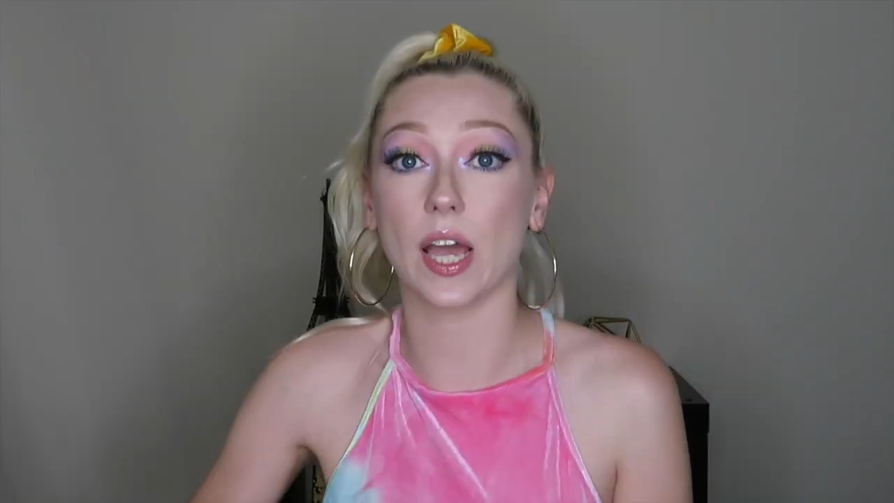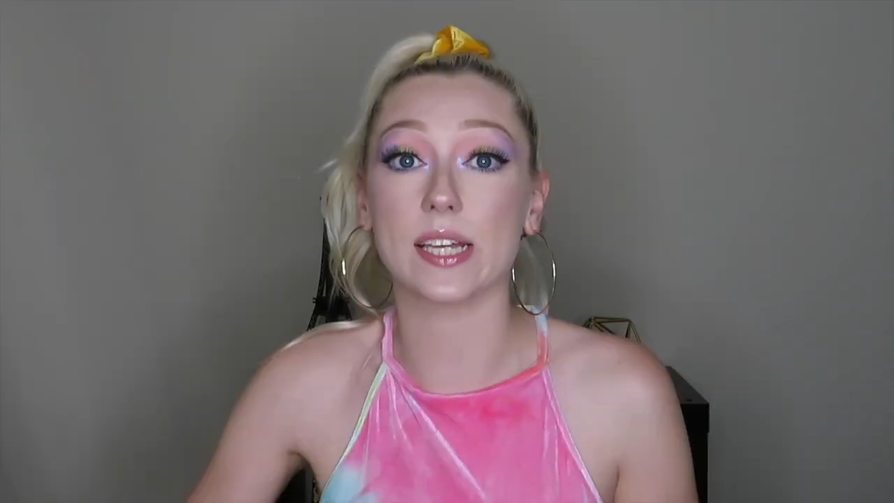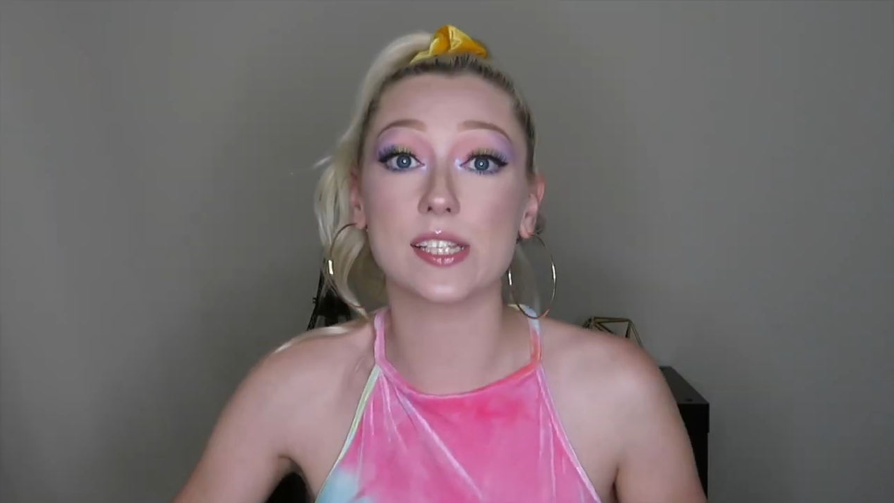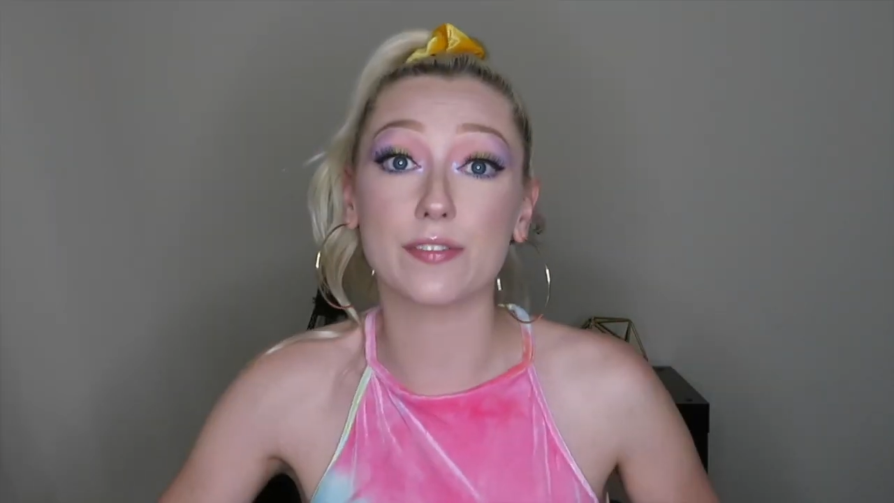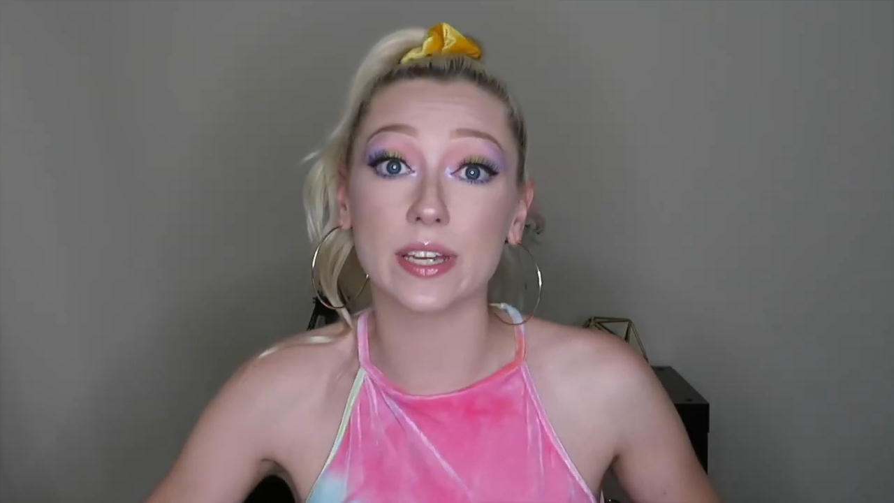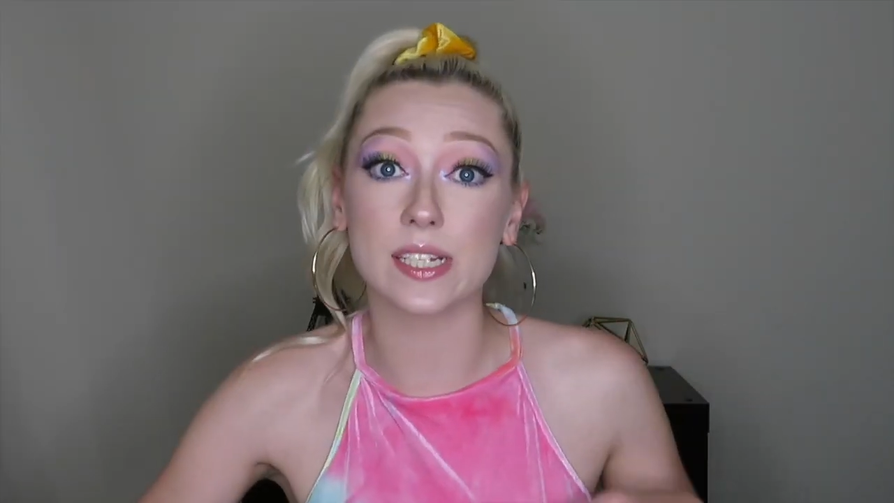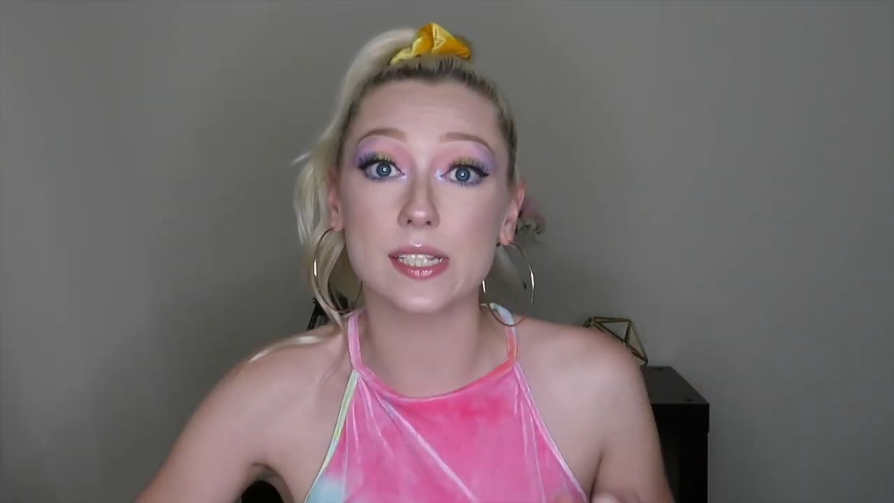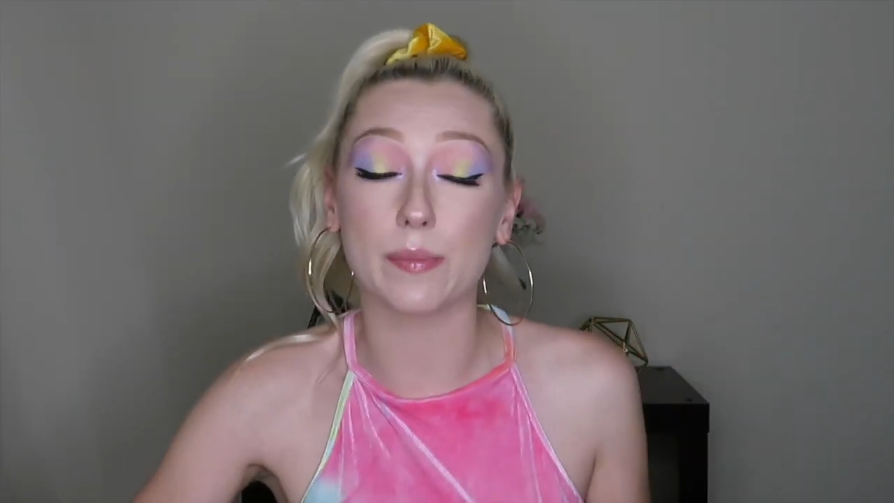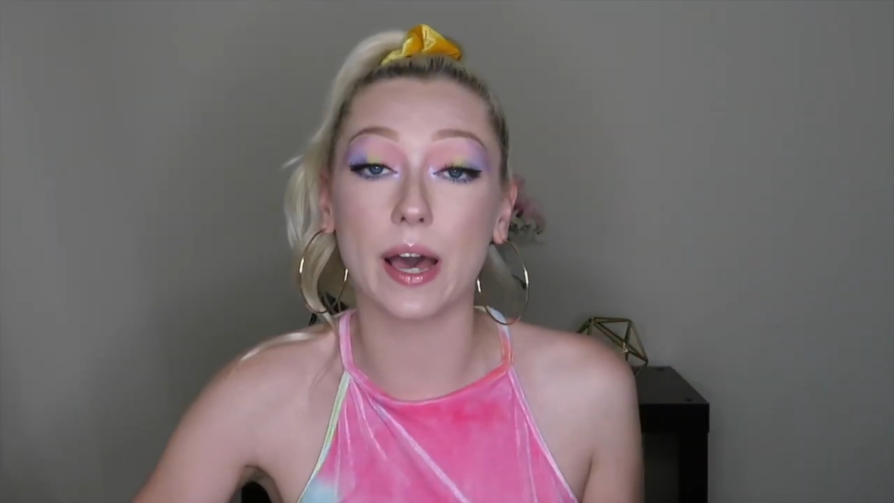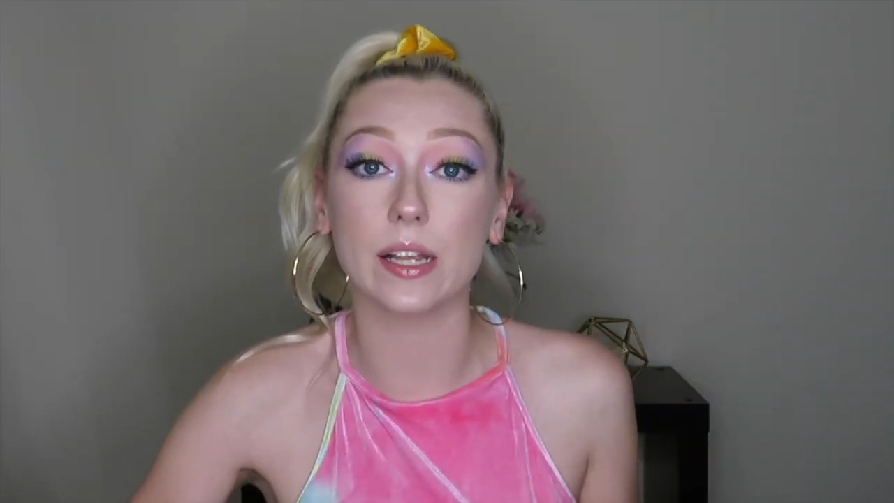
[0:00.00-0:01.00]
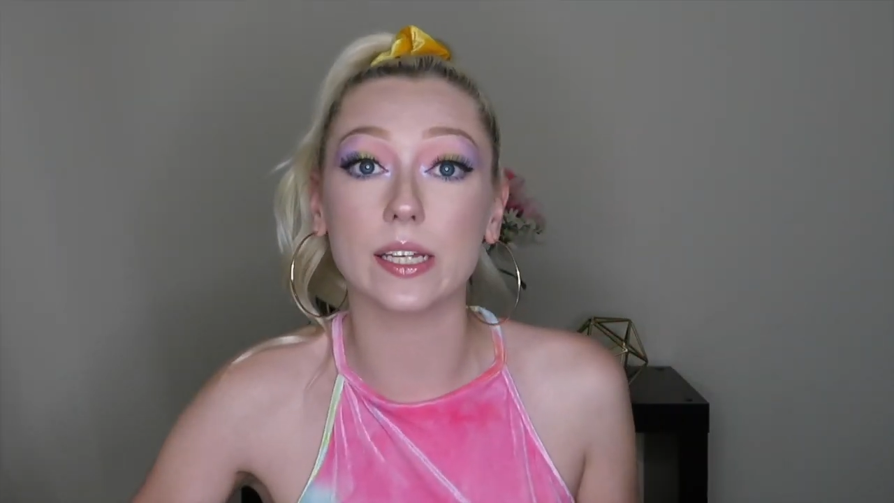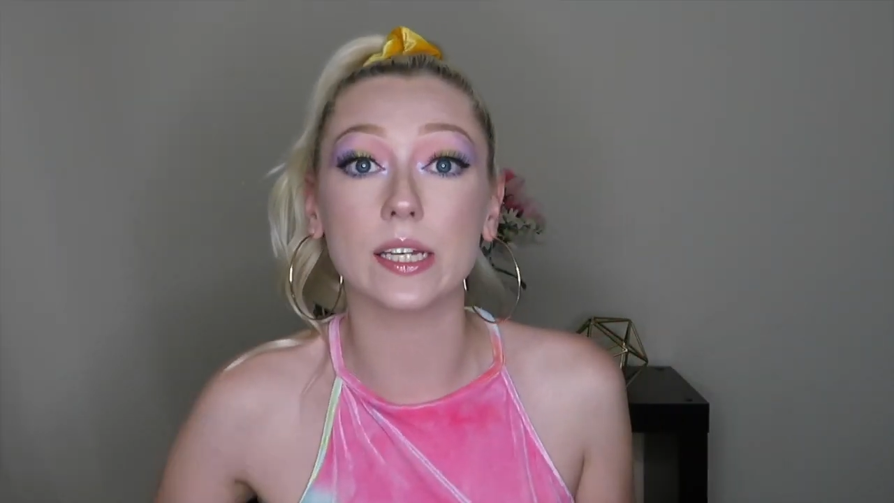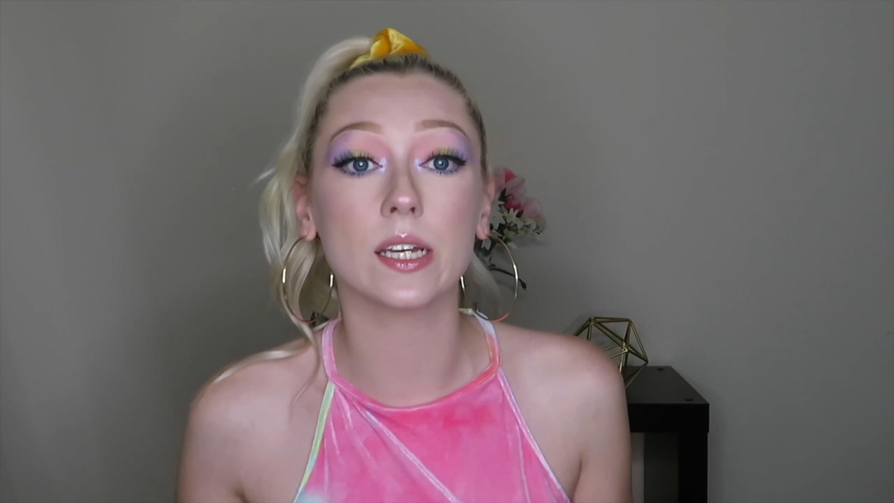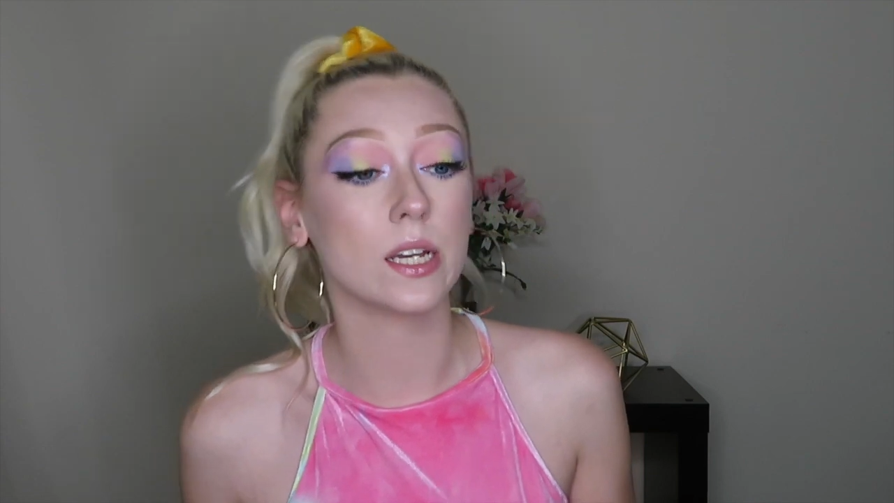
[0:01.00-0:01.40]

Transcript: Icy Fantasy Palette.